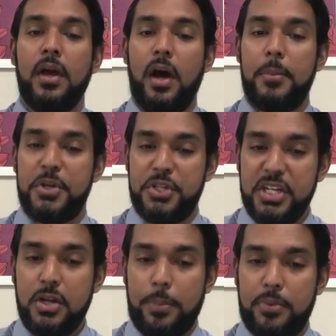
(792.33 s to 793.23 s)
A
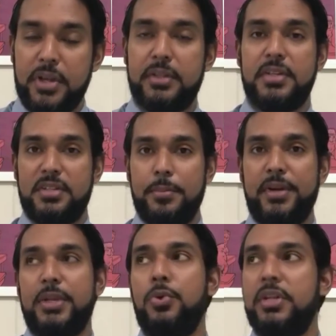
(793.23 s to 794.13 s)
machine operator is
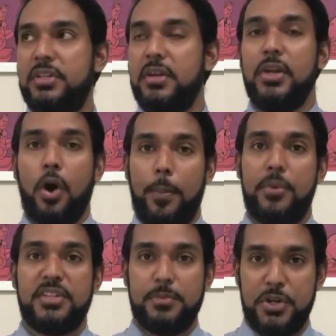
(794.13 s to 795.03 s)
somebody who literally
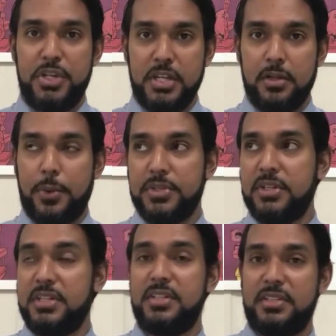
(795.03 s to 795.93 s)
operates a machine. Now, it's not
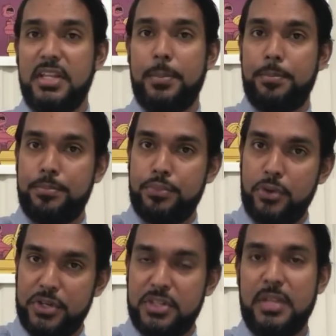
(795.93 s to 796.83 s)
just to say you
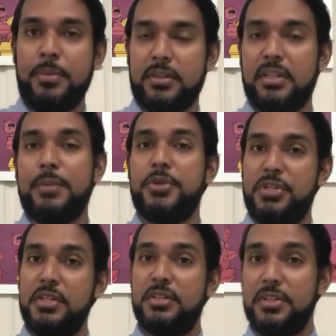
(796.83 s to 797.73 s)
press a button and the
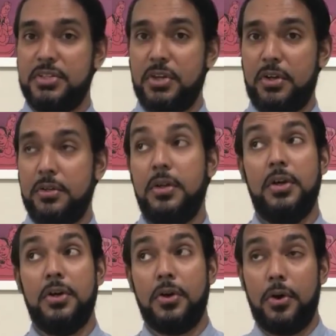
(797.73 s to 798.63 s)
machine turns on,
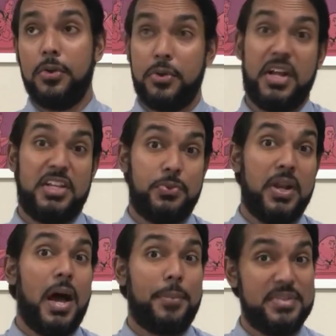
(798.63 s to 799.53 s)
although that is
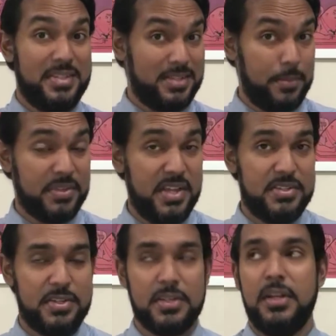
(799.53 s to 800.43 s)
what happens in some
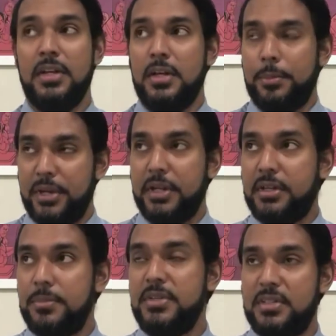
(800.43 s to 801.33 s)
cases. But it
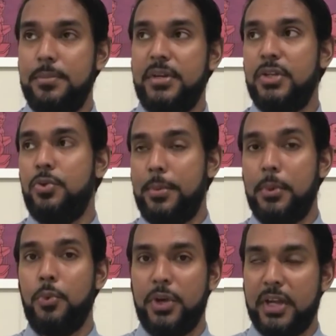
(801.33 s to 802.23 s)
could be somebody who may be
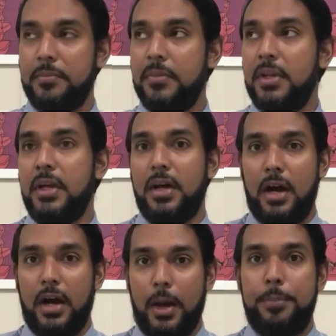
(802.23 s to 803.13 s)
working
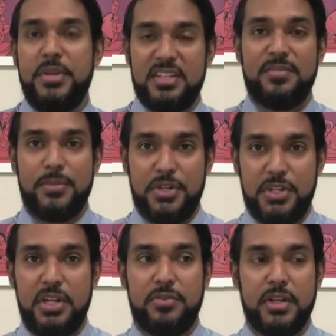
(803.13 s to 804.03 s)
a piece of
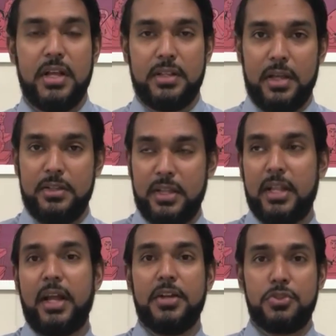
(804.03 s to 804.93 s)
machinery that,
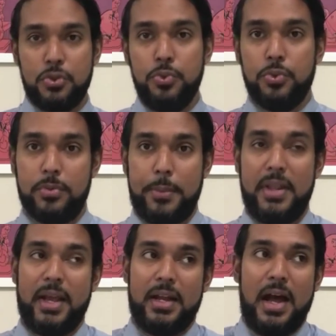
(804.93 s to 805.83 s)
like a tool, maybe
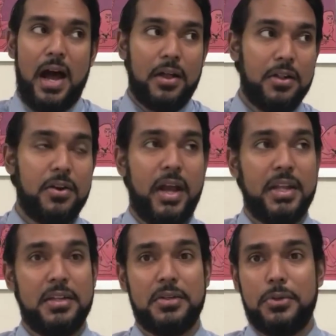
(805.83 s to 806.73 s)
like an angle
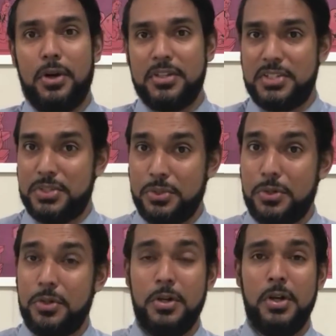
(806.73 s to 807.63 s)
grinder or a
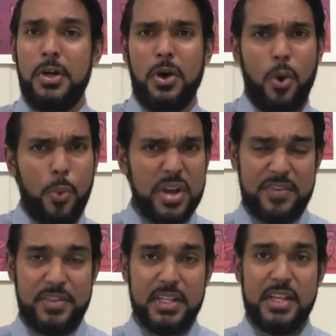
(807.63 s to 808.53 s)
saw or
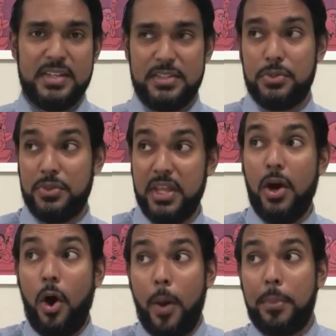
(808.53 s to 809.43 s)
whatever the case is. So they
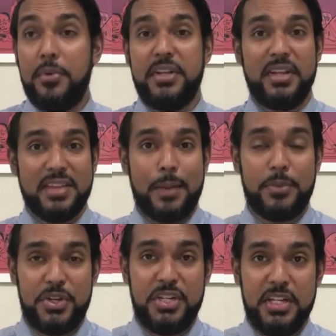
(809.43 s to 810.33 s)
are operating that
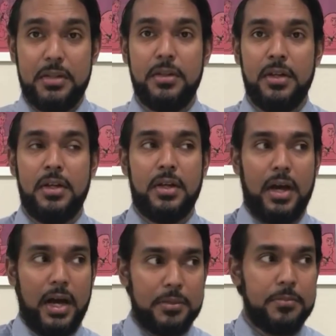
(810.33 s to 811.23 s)
machine
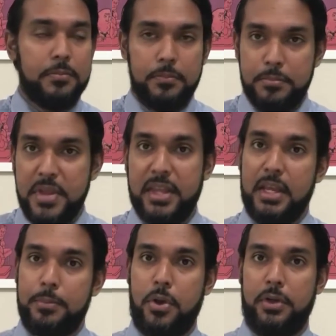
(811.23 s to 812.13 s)
and
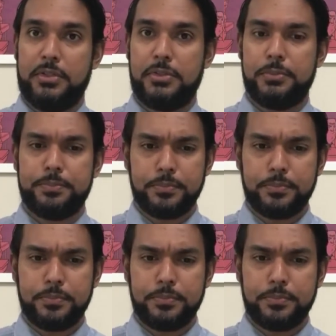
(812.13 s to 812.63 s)
making products.